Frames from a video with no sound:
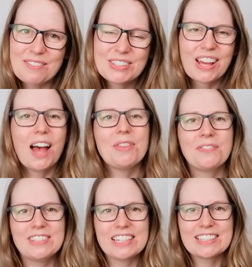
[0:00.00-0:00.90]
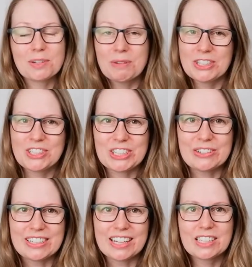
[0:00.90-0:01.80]
So I'm the physics admissions
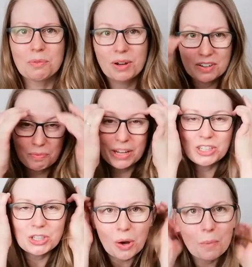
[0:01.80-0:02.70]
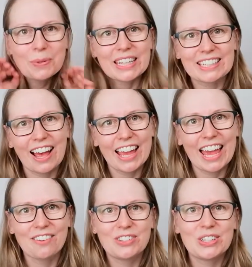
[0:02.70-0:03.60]
tutor, so one of my jobs is that I
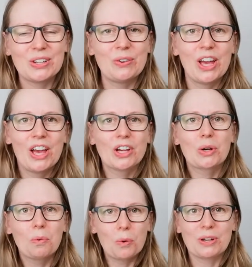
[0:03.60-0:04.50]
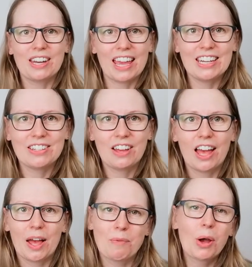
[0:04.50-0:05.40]
have to coordinate
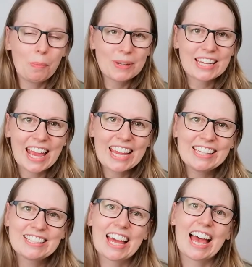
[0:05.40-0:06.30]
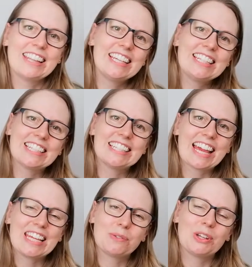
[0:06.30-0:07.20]
open days, and these are
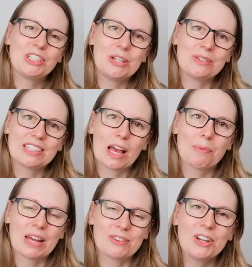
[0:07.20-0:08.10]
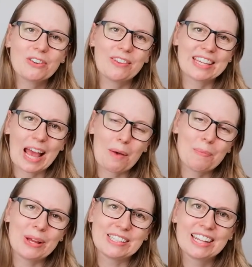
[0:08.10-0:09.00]
days where students come and have a look around the
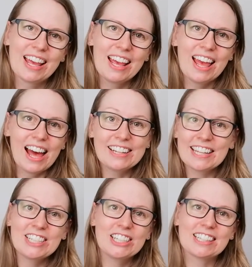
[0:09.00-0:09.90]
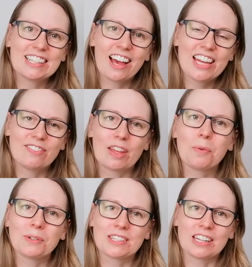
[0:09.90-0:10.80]
campus and essentially decide if they
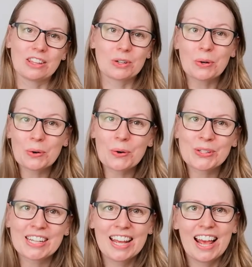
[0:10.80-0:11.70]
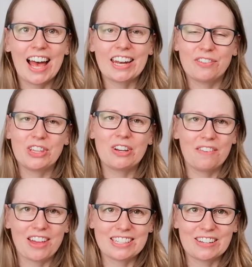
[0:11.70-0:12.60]
want to study the course and if the
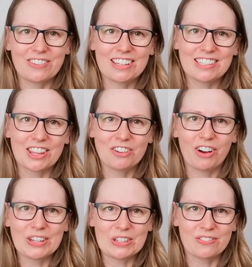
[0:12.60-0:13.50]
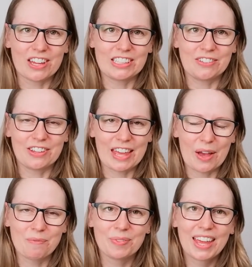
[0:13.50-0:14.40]
university feels like the right university for
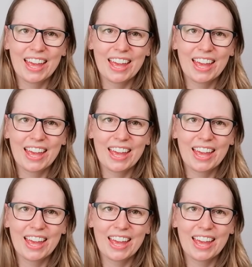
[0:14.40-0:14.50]
them.